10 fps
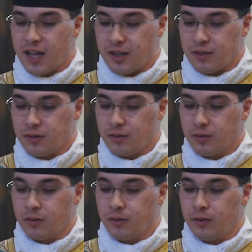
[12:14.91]
said
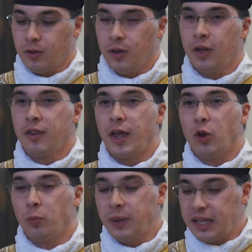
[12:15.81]

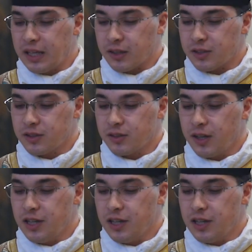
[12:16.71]
that obedience